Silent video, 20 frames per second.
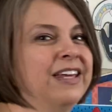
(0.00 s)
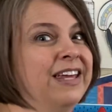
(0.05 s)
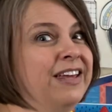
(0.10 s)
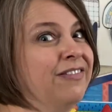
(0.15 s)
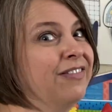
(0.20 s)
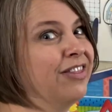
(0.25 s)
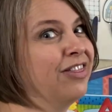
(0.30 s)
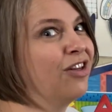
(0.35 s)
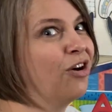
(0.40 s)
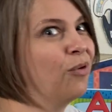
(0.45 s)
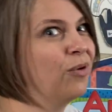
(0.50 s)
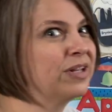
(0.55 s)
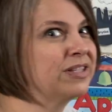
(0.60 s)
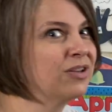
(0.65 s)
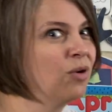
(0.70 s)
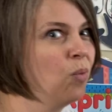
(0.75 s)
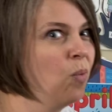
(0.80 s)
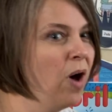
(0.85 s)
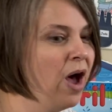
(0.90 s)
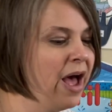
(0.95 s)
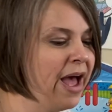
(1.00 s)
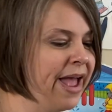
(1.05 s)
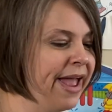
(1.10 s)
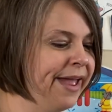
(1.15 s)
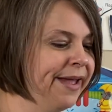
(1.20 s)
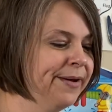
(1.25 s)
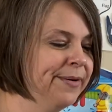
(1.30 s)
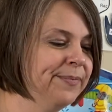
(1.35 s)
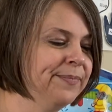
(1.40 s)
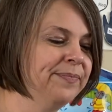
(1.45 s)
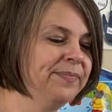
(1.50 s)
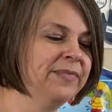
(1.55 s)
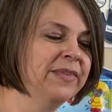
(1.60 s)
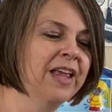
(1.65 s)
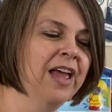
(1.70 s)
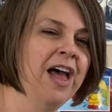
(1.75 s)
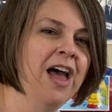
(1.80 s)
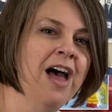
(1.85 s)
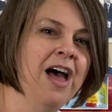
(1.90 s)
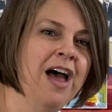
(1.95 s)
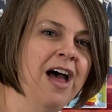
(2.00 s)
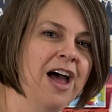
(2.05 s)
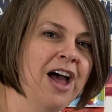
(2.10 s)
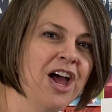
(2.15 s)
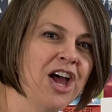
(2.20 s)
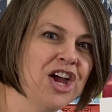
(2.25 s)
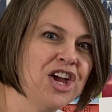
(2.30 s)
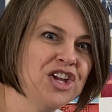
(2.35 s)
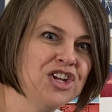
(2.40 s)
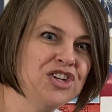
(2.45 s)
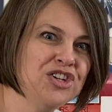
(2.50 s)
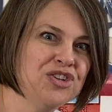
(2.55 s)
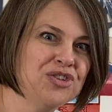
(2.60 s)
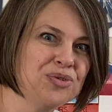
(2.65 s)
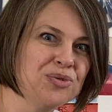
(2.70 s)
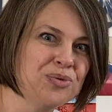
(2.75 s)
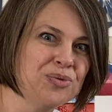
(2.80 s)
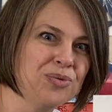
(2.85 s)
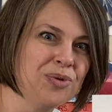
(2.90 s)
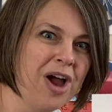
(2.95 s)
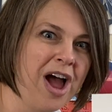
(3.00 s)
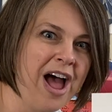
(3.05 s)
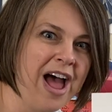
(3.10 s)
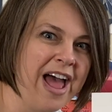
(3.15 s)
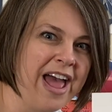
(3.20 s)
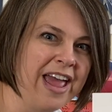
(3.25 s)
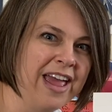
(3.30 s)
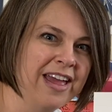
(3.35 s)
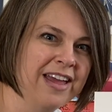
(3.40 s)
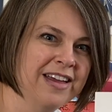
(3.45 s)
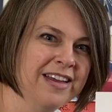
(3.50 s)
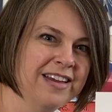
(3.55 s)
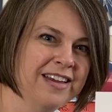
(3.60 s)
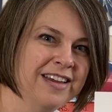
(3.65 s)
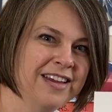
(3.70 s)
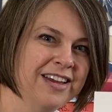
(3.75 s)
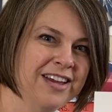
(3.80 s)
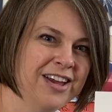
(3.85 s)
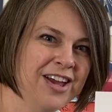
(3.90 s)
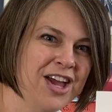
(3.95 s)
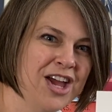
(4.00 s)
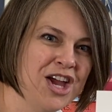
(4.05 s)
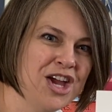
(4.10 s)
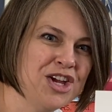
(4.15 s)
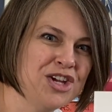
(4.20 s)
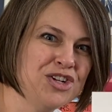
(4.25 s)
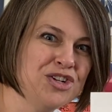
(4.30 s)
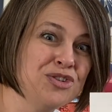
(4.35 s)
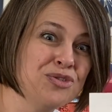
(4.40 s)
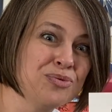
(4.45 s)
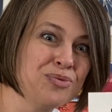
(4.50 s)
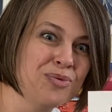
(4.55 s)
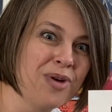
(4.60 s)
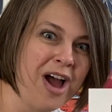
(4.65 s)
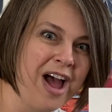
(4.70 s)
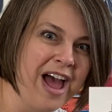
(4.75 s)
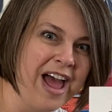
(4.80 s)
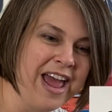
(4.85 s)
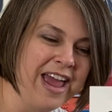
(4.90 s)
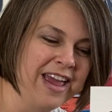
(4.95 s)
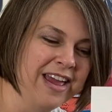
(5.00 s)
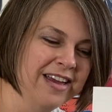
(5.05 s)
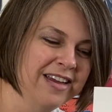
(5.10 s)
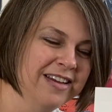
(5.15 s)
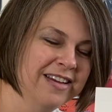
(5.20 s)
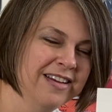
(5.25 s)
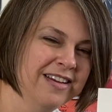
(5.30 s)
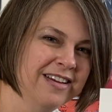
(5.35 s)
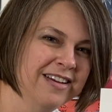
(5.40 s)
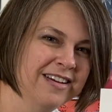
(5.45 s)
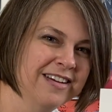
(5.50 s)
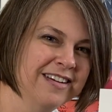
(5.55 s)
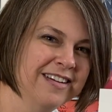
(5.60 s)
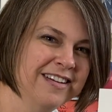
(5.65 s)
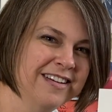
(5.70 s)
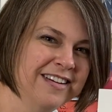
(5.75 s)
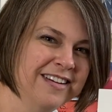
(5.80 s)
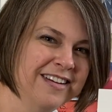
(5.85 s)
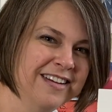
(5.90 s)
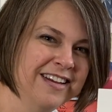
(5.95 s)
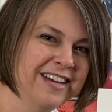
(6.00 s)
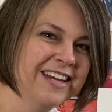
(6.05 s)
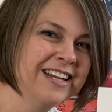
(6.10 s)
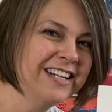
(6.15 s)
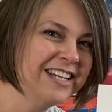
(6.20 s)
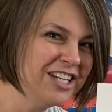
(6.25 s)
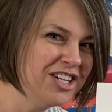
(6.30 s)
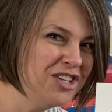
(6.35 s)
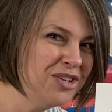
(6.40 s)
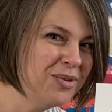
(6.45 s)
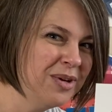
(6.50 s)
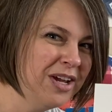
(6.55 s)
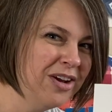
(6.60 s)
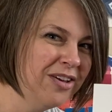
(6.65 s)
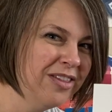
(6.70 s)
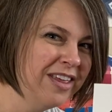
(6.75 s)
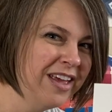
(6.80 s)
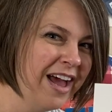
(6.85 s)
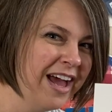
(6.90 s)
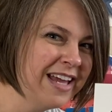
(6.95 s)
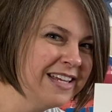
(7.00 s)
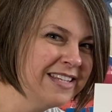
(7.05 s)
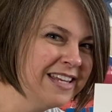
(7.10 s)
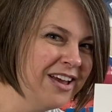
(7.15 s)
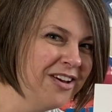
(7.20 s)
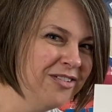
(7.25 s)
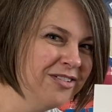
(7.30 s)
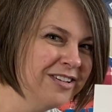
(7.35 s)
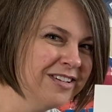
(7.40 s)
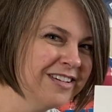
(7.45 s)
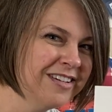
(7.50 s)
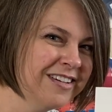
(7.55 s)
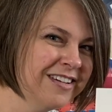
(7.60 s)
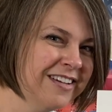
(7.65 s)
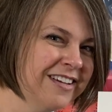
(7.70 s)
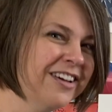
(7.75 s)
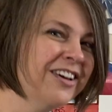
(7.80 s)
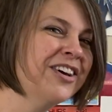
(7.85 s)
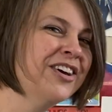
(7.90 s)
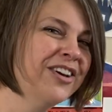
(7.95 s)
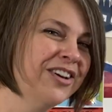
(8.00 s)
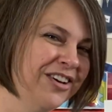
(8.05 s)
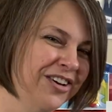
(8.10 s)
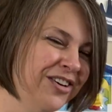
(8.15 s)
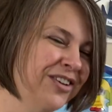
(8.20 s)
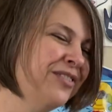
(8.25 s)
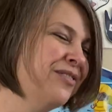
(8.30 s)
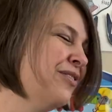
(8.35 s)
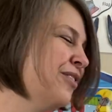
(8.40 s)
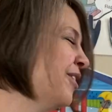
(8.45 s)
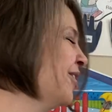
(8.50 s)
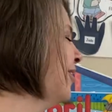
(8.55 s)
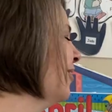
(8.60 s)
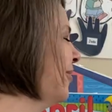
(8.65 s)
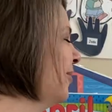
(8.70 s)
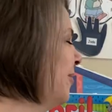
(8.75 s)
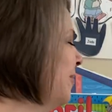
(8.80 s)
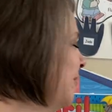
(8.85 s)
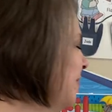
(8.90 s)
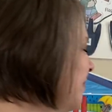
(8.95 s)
even though it's a Y. Dry, dry. Did you hear the I sound? Good for you.